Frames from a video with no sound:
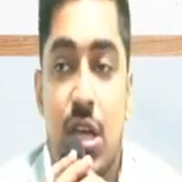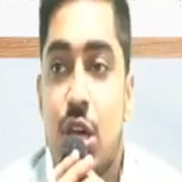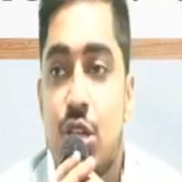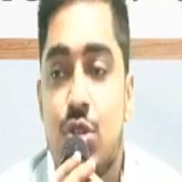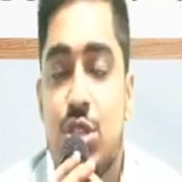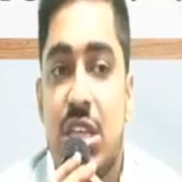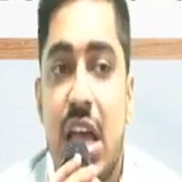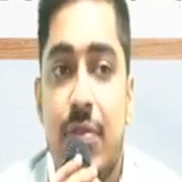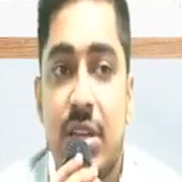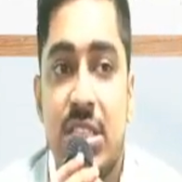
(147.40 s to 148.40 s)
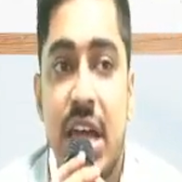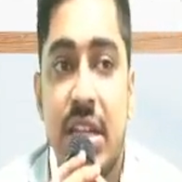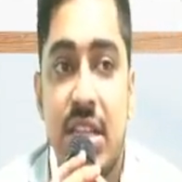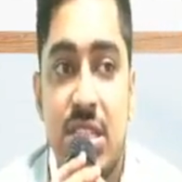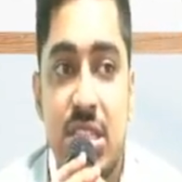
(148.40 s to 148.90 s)
So shall we start
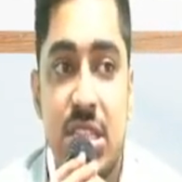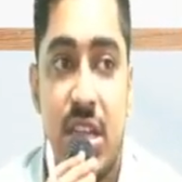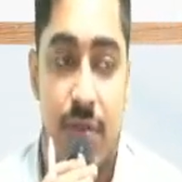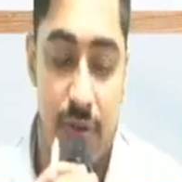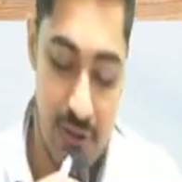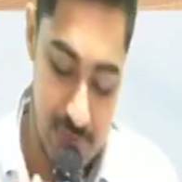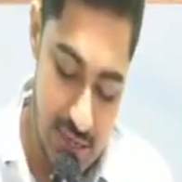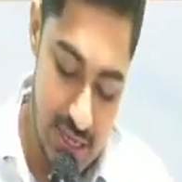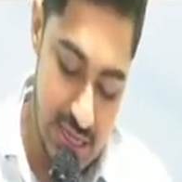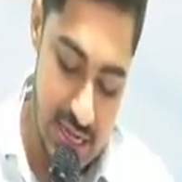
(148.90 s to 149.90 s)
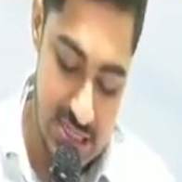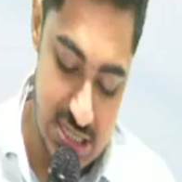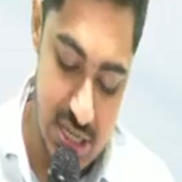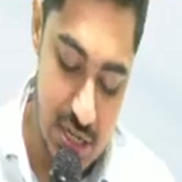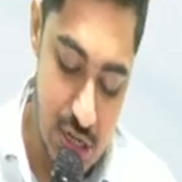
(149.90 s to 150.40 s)
the session, everyone? Yes,
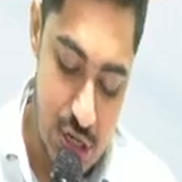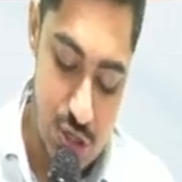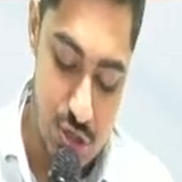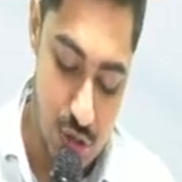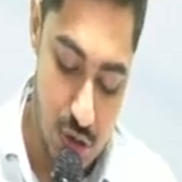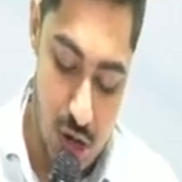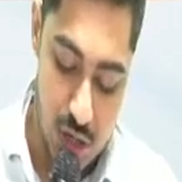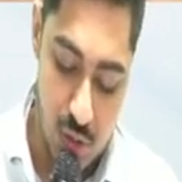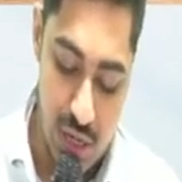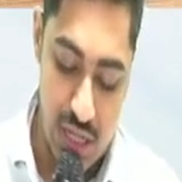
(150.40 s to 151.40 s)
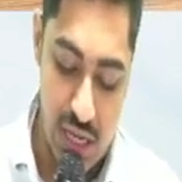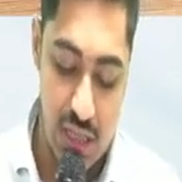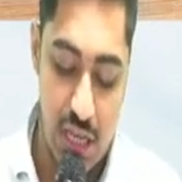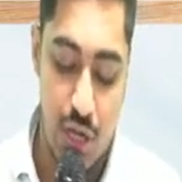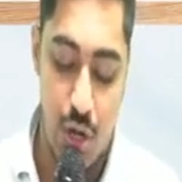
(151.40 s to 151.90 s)
sir. So altogether,
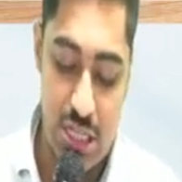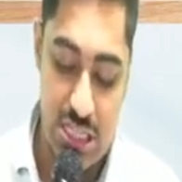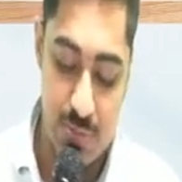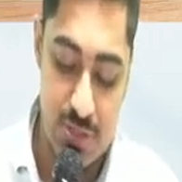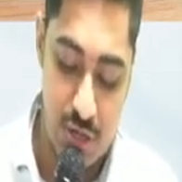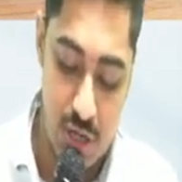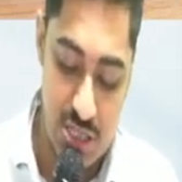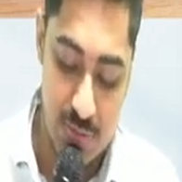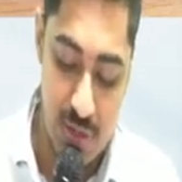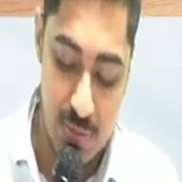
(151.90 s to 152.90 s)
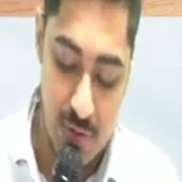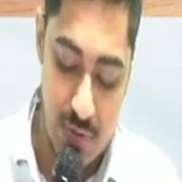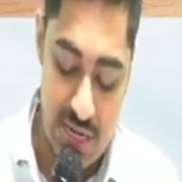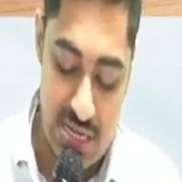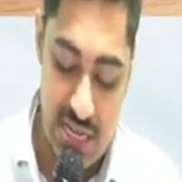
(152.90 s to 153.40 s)
three concepts. Concept number
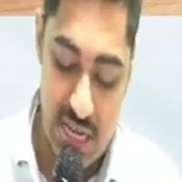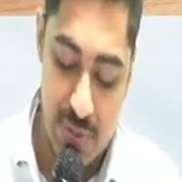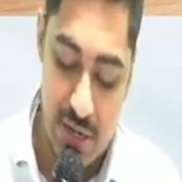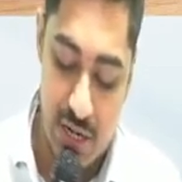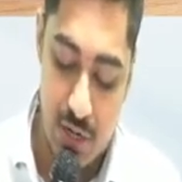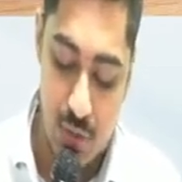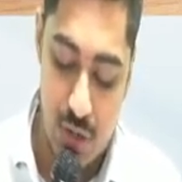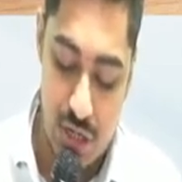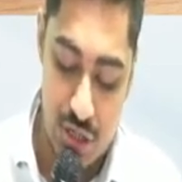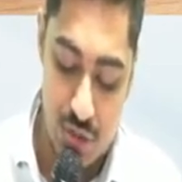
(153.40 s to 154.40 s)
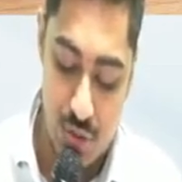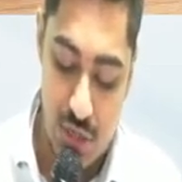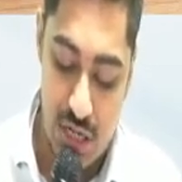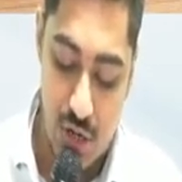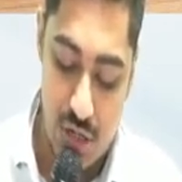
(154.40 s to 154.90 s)
one is labor turnover ratio.
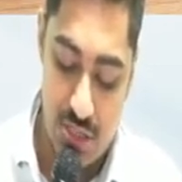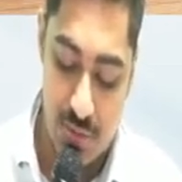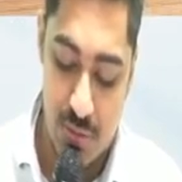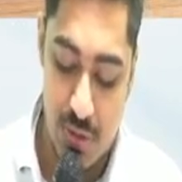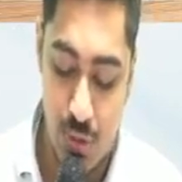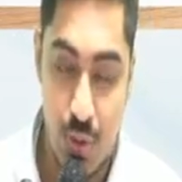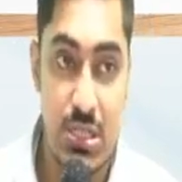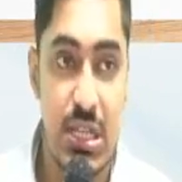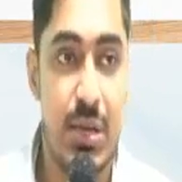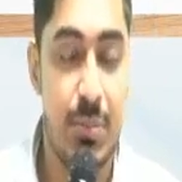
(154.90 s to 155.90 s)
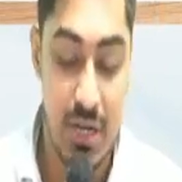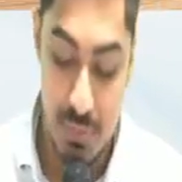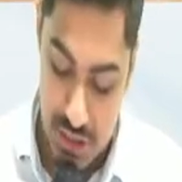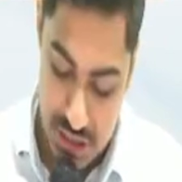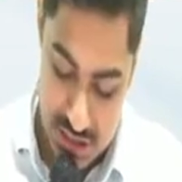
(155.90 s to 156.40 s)
Concept number two is labor
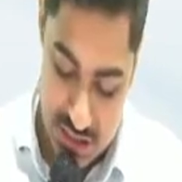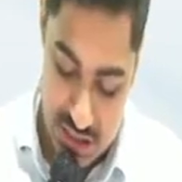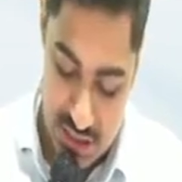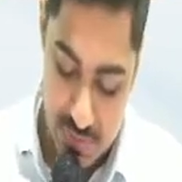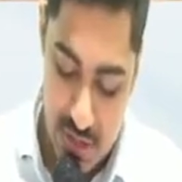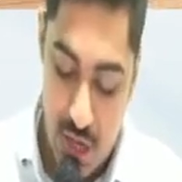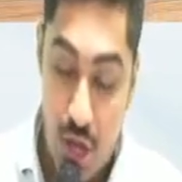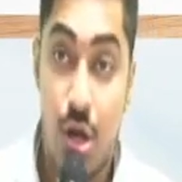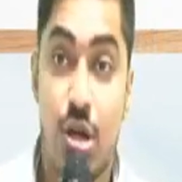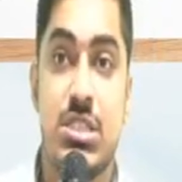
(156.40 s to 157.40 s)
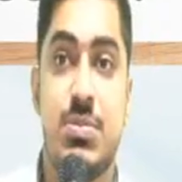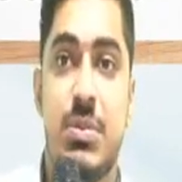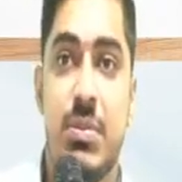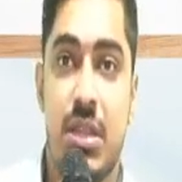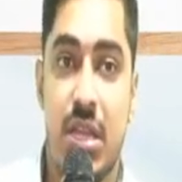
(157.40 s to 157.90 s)
remuneration system. Concept
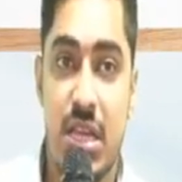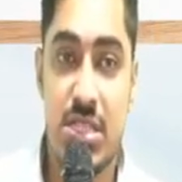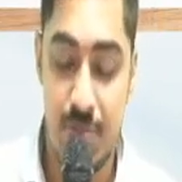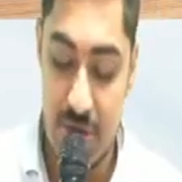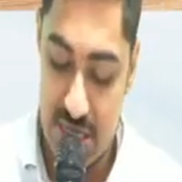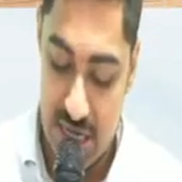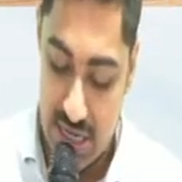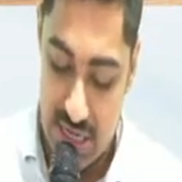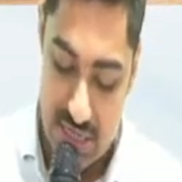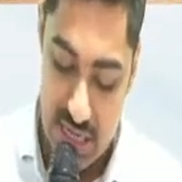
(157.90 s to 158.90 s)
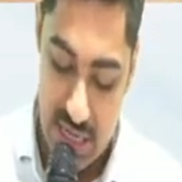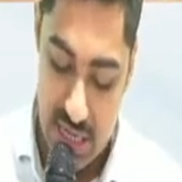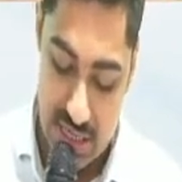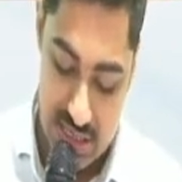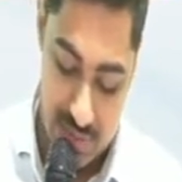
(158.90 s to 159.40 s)
number three is miscellaneous
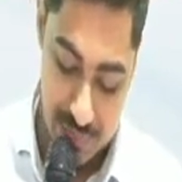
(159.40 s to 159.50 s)
areas.